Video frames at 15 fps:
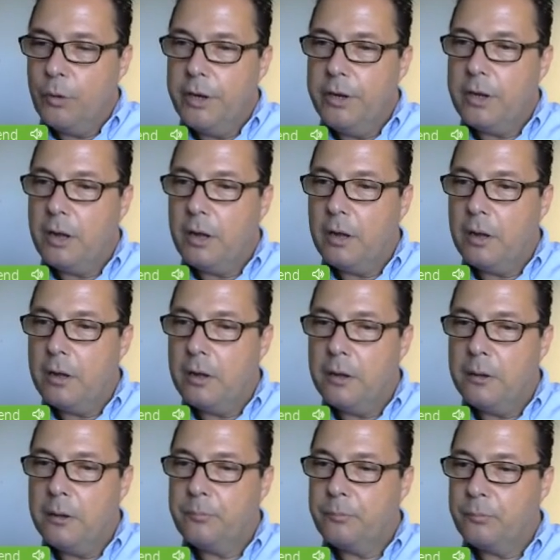
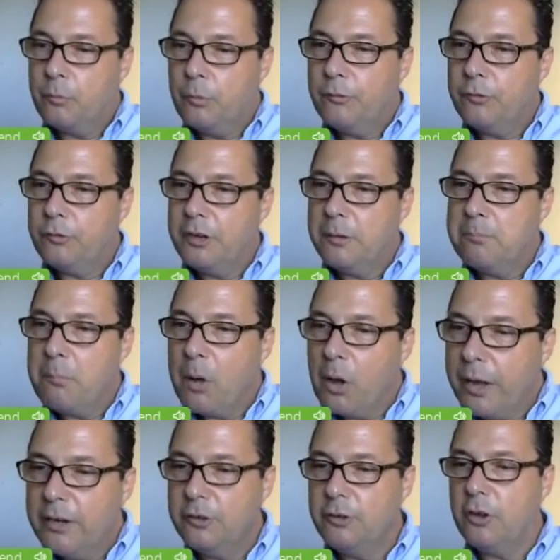we've seen a
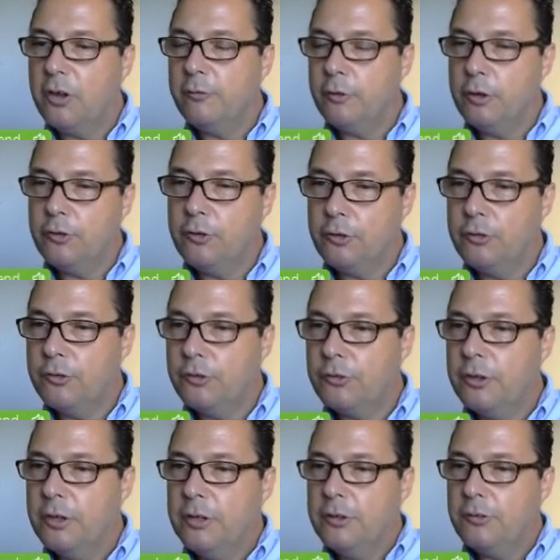minor divergence.